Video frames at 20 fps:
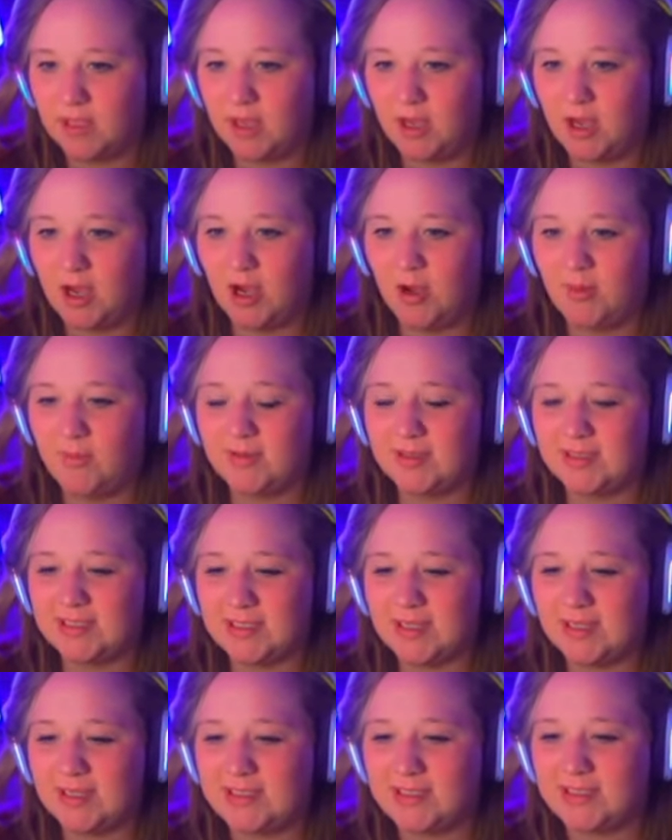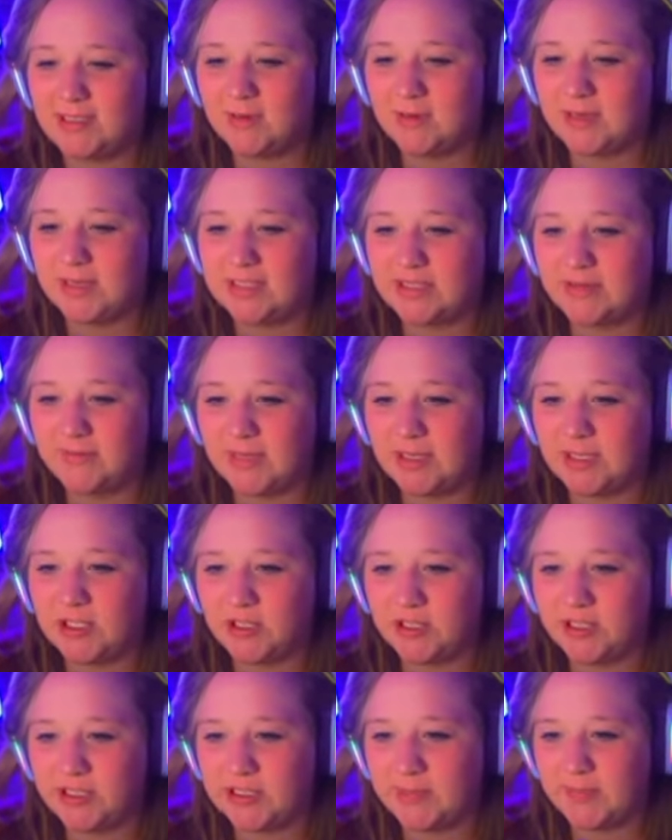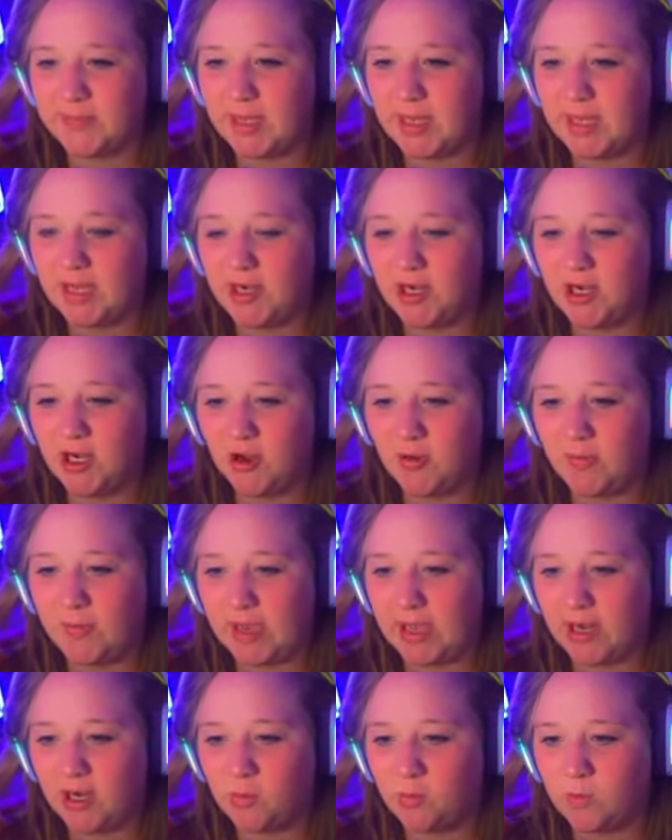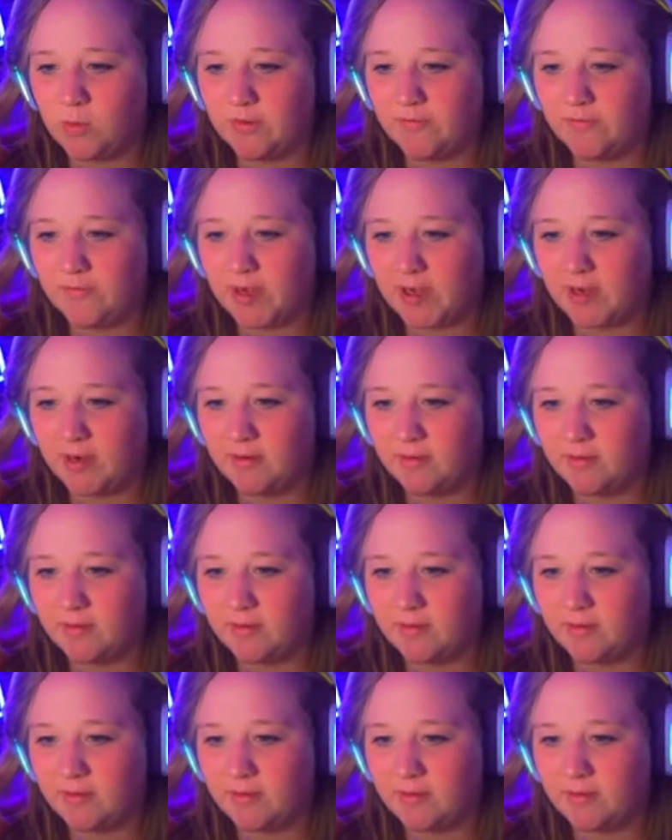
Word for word: Almost lost the rest of my trees, but no matter. We're fine.